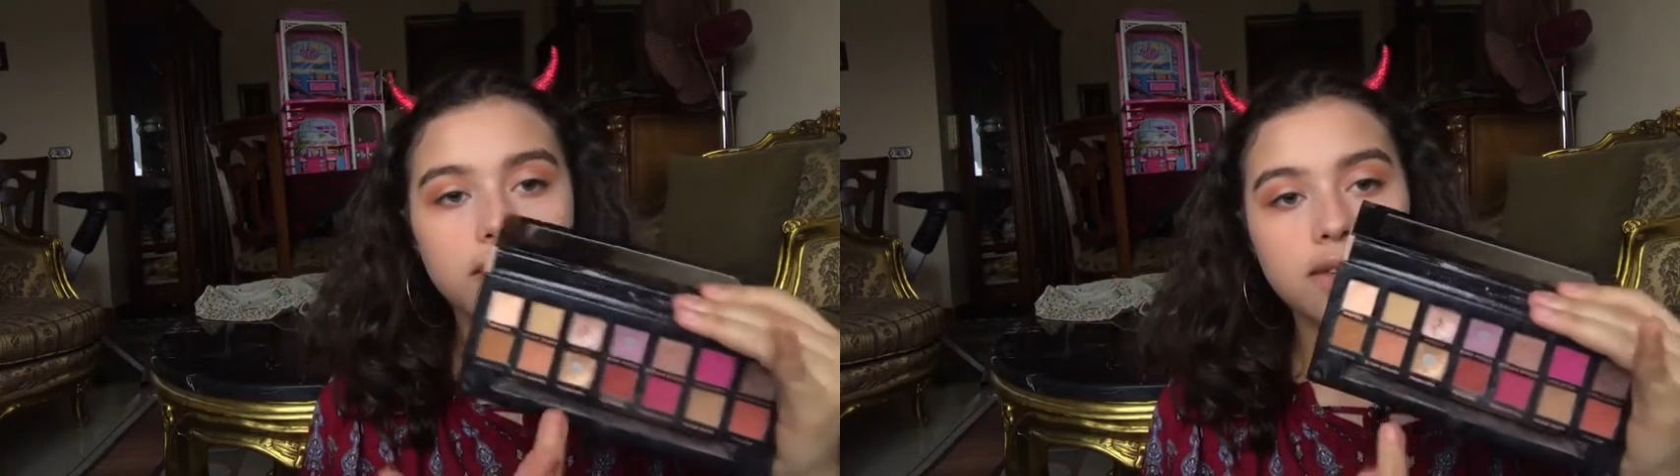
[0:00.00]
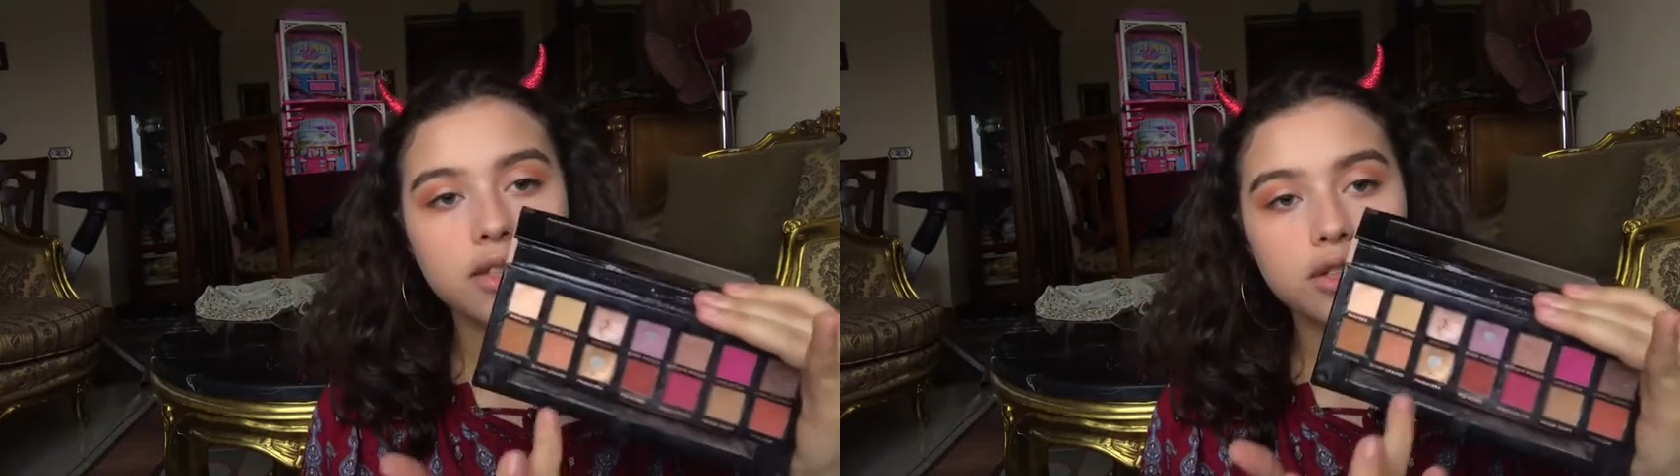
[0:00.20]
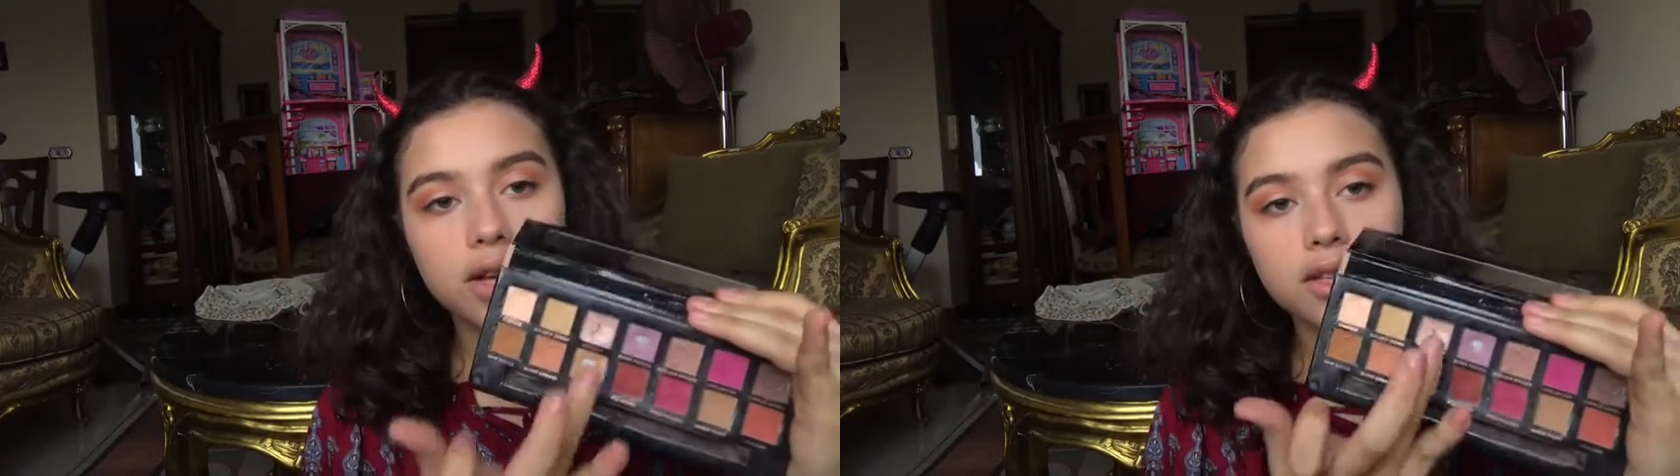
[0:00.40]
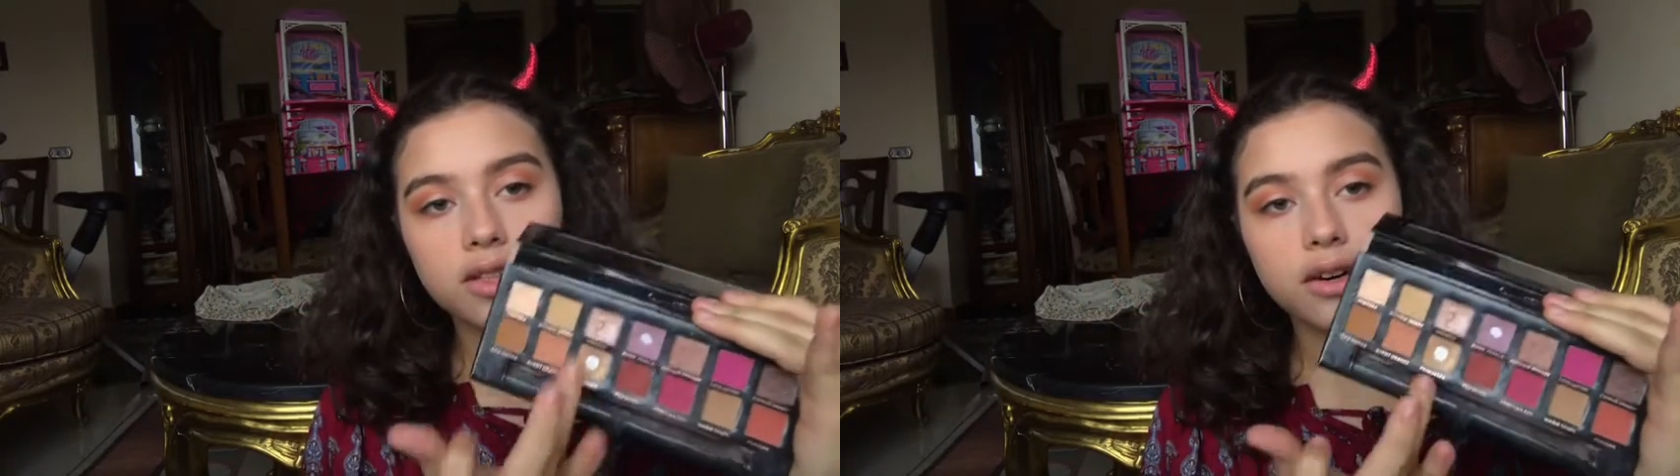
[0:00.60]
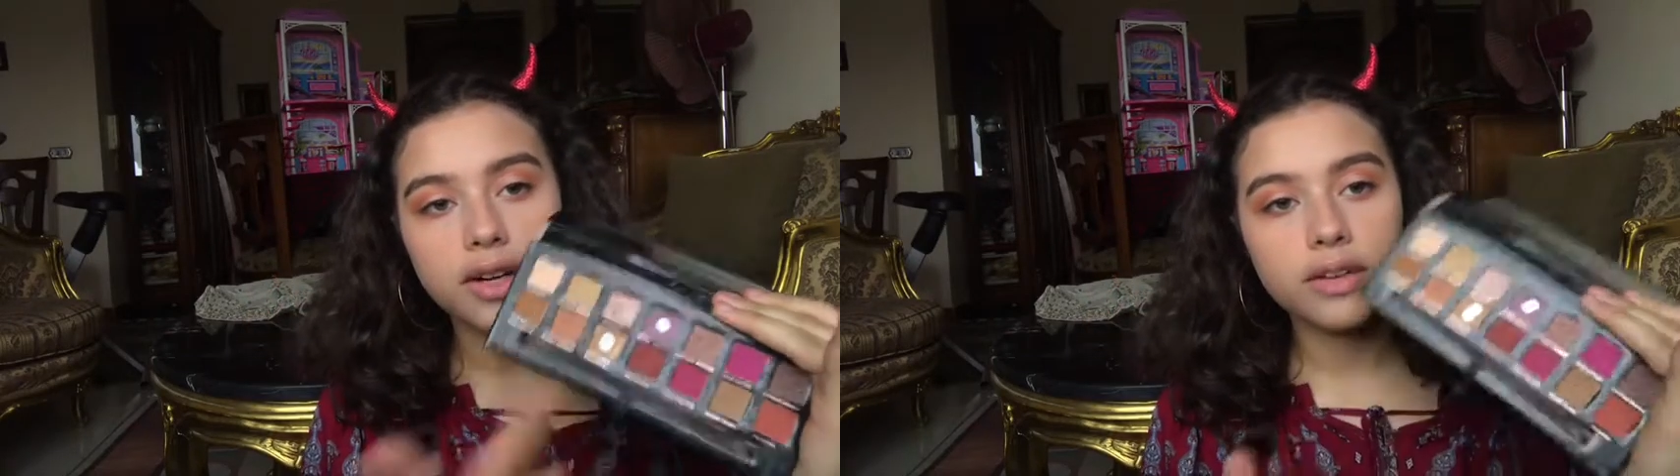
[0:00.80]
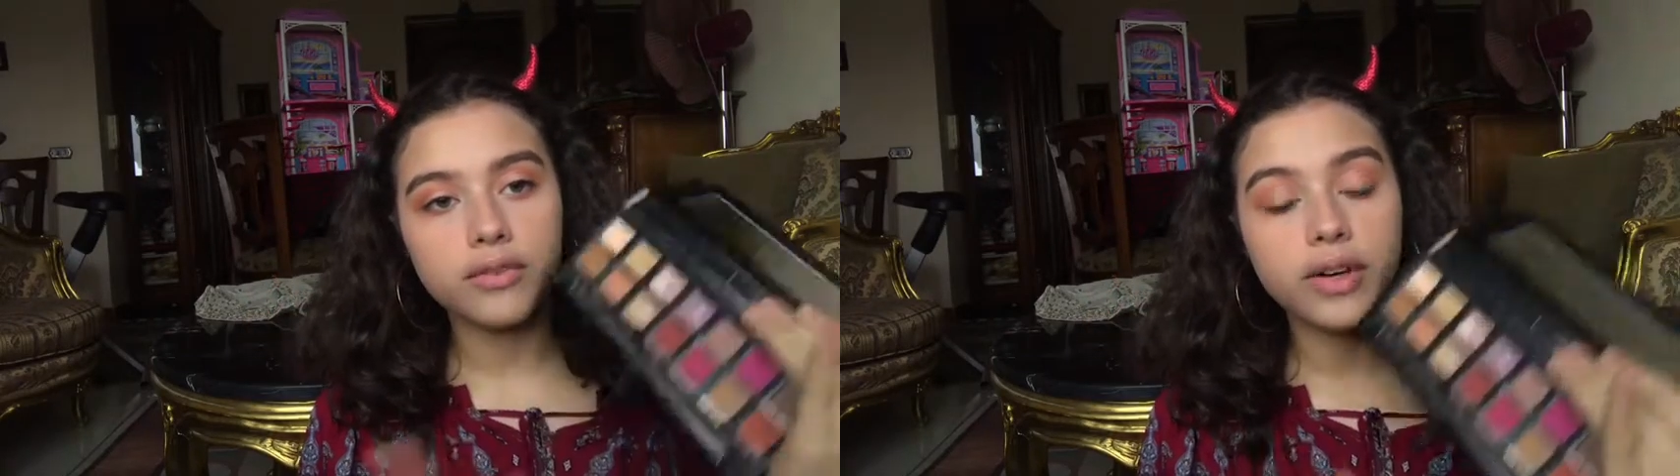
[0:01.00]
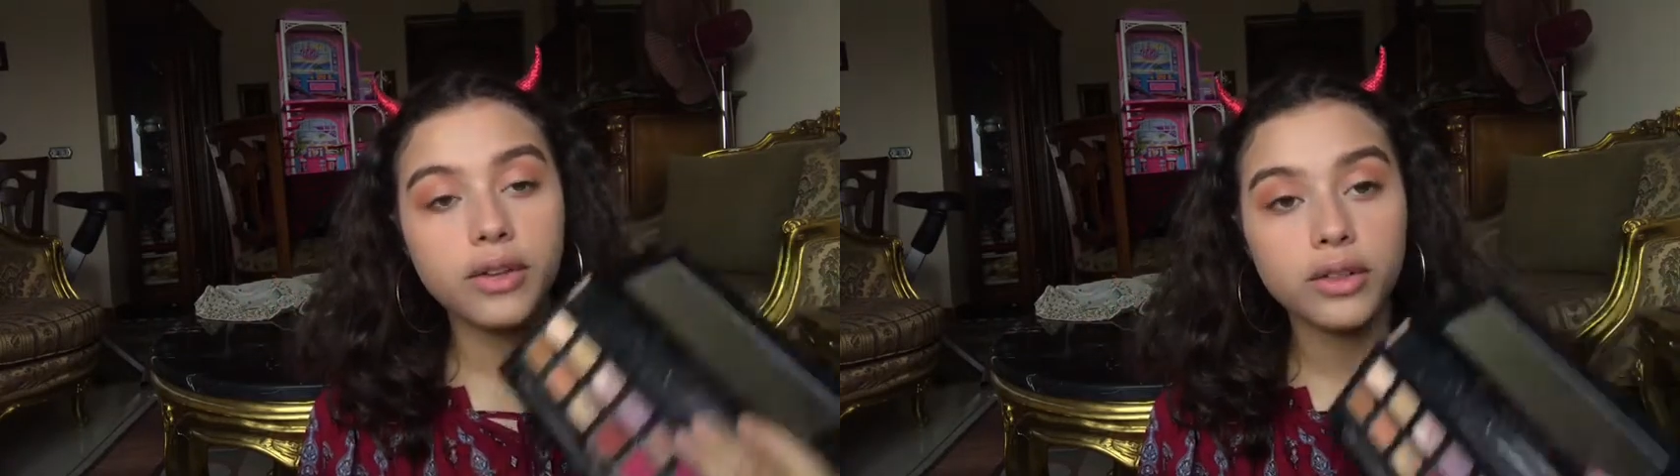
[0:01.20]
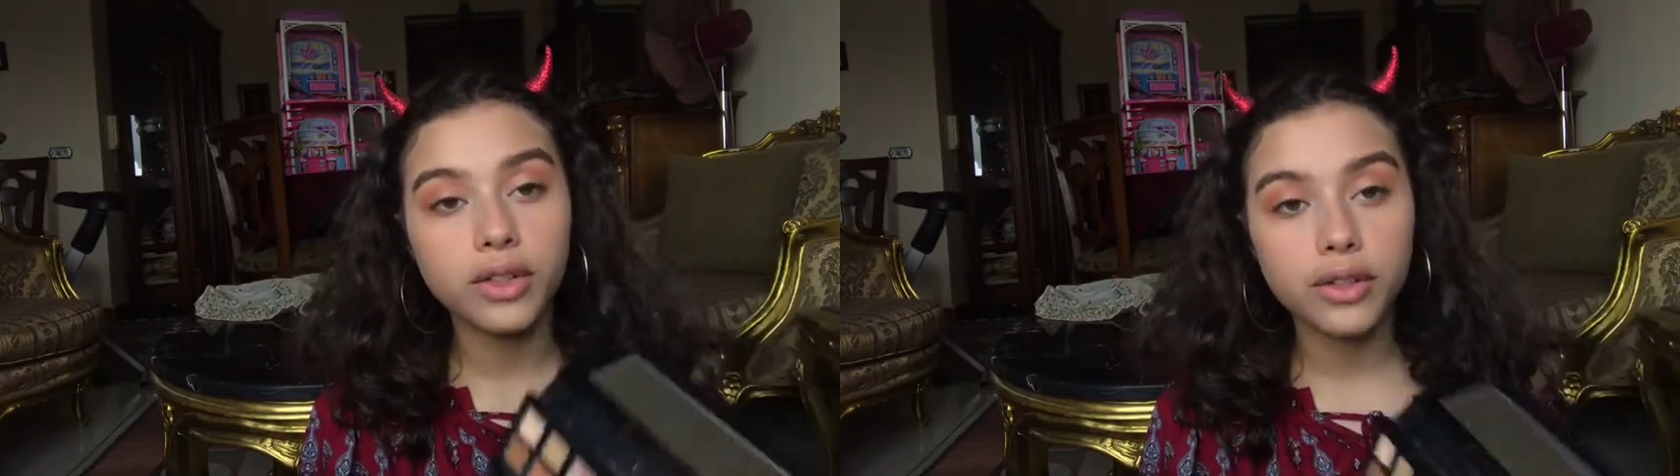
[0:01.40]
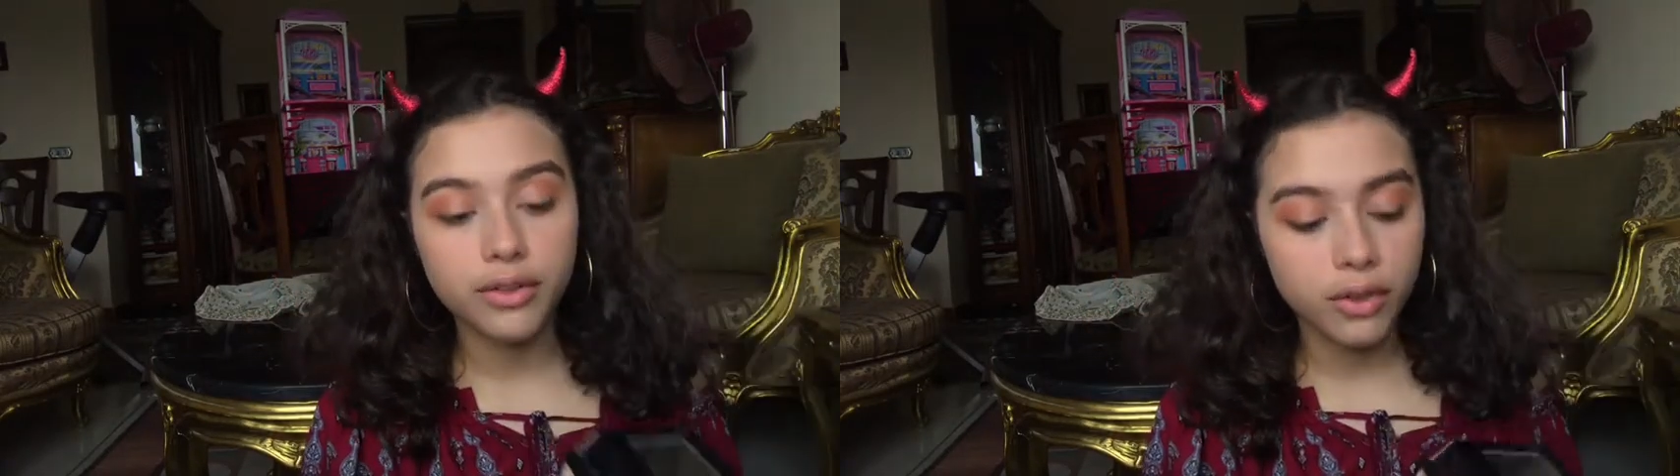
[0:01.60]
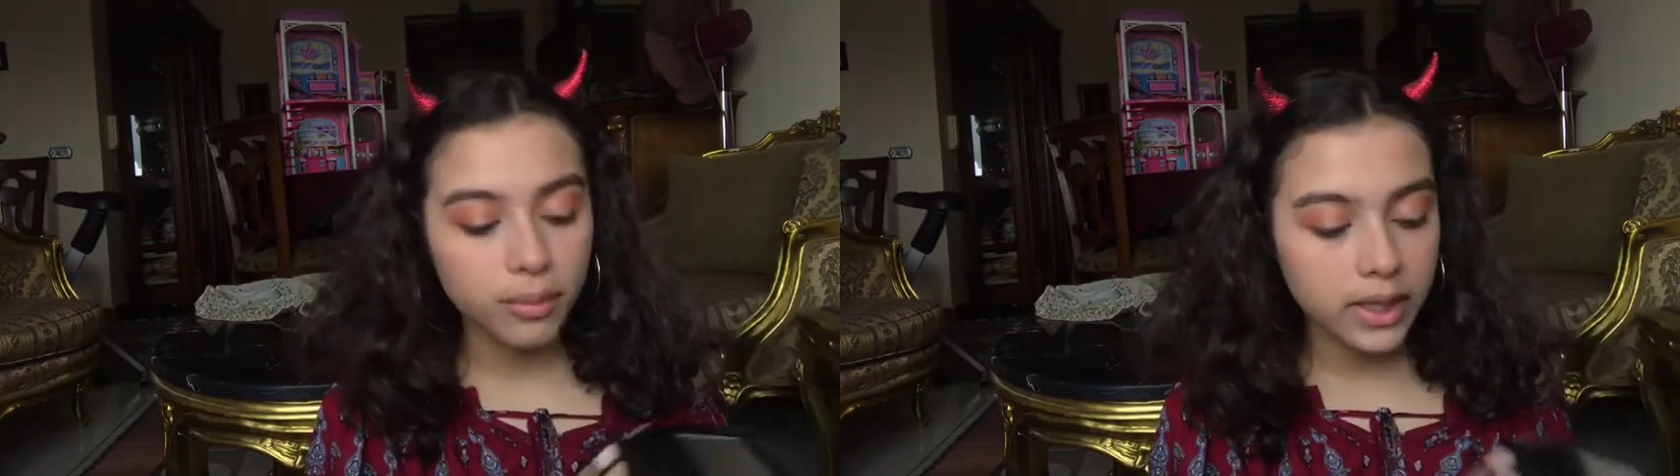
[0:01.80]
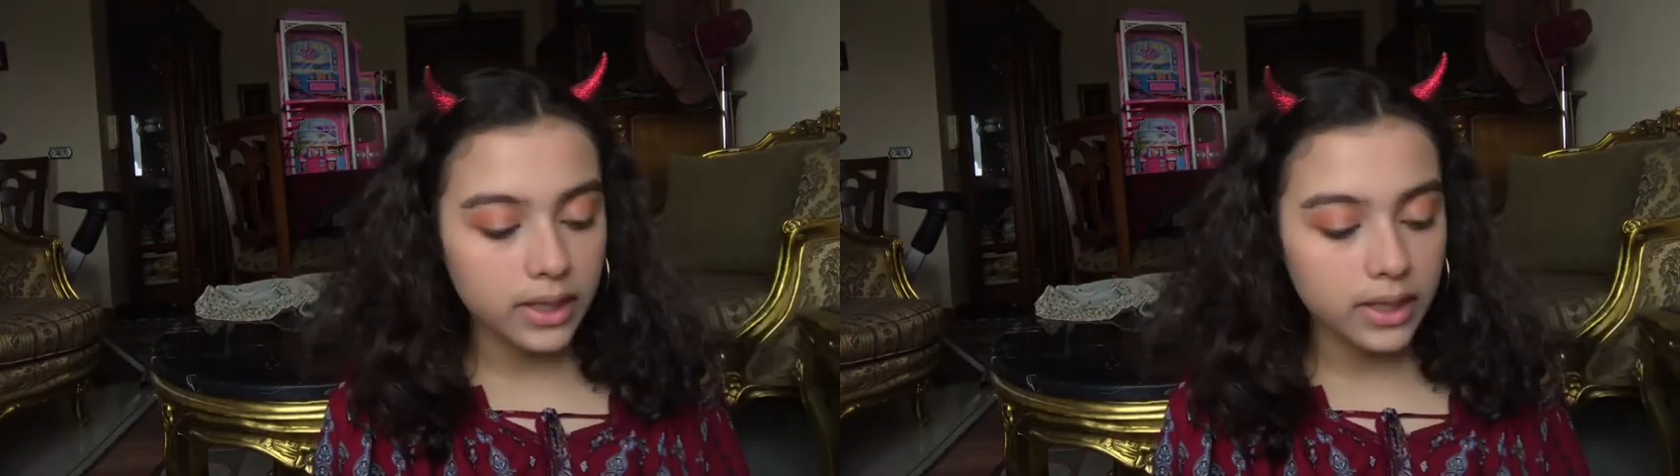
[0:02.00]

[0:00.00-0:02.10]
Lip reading: these shades are here very glittery for me,